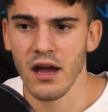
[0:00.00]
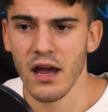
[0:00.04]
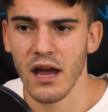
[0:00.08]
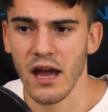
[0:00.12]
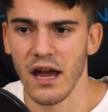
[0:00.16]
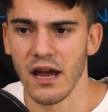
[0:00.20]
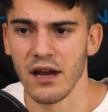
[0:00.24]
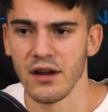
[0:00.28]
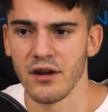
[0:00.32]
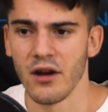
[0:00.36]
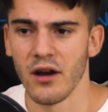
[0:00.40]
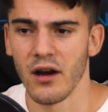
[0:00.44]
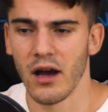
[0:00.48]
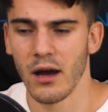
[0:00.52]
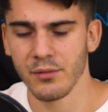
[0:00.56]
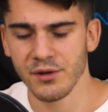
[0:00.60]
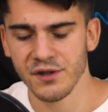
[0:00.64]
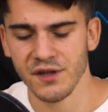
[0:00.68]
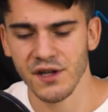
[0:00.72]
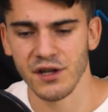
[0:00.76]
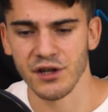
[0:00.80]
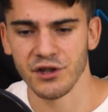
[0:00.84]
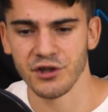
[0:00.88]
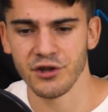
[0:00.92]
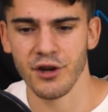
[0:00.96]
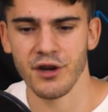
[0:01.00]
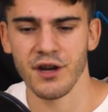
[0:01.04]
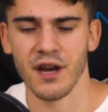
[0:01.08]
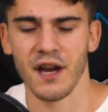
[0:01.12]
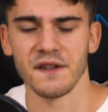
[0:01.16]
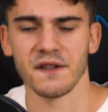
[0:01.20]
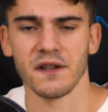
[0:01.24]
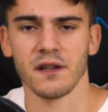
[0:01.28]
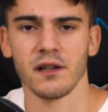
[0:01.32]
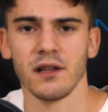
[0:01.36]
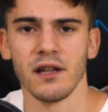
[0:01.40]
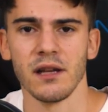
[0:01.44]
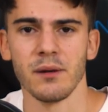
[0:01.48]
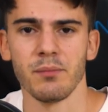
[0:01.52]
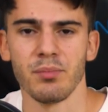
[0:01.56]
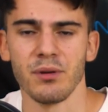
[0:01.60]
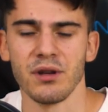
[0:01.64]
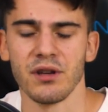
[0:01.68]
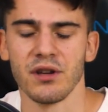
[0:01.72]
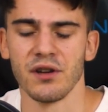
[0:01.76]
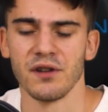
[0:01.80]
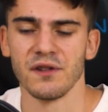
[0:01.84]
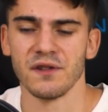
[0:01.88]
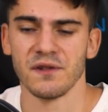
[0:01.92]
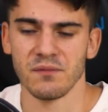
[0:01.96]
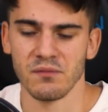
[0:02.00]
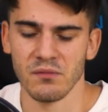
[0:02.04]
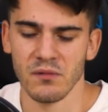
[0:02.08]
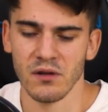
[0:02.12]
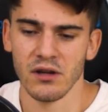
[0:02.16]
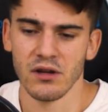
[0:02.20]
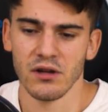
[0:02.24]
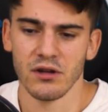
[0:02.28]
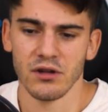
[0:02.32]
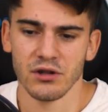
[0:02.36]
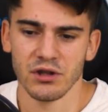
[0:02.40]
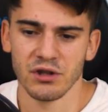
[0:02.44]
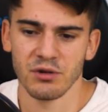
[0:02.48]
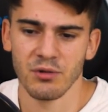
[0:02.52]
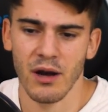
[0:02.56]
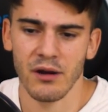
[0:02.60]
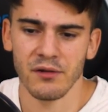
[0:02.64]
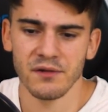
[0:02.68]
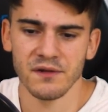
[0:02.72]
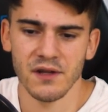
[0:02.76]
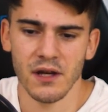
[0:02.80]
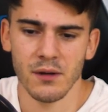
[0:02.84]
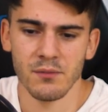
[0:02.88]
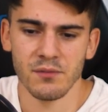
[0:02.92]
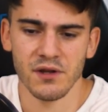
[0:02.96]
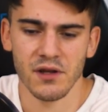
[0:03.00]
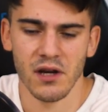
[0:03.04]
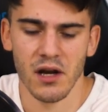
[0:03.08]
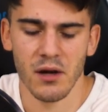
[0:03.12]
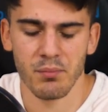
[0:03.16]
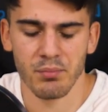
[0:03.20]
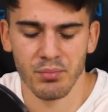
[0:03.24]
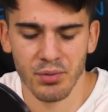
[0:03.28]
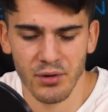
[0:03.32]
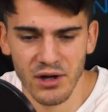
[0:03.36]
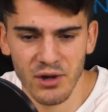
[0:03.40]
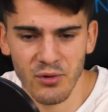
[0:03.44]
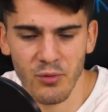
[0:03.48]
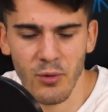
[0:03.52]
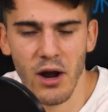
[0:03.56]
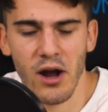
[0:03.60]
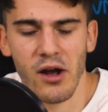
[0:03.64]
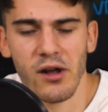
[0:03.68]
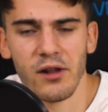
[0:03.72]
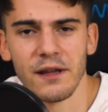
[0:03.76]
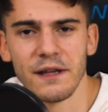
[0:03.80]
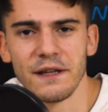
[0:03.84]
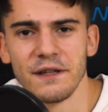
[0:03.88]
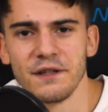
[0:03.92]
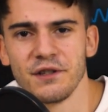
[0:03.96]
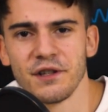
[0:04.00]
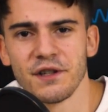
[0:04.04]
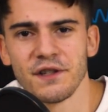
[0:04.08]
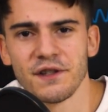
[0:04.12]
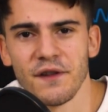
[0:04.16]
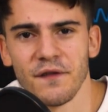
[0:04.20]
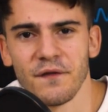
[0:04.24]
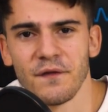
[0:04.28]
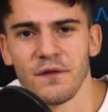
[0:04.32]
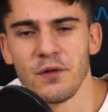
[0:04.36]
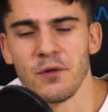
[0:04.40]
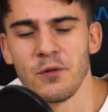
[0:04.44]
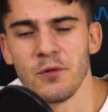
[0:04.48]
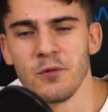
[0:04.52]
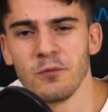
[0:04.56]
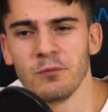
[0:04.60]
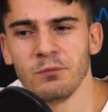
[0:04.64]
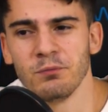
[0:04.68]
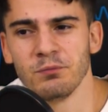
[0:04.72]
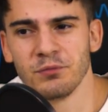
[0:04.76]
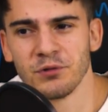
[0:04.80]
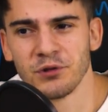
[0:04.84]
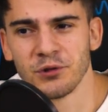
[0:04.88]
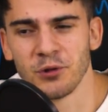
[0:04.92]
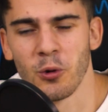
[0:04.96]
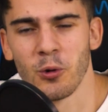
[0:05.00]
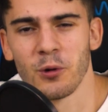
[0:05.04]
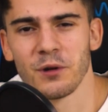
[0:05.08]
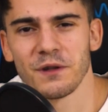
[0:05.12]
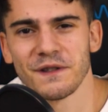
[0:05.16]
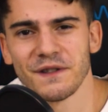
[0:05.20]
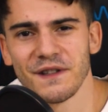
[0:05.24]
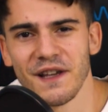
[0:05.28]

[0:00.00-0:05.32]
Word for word: And uh, I'm just going to show you guys a clip because Shroud sums it up pretty well in just a few short